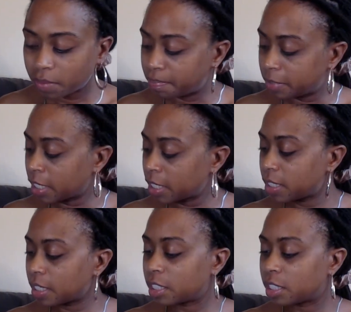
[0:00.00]

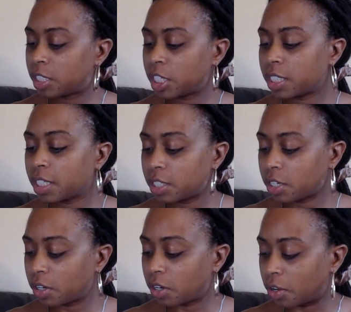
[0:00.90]
just to
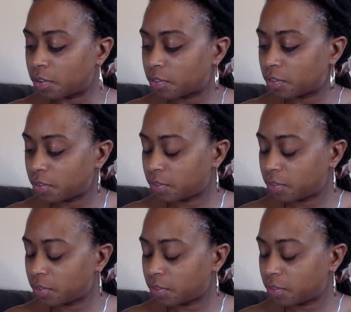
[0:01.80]
start off,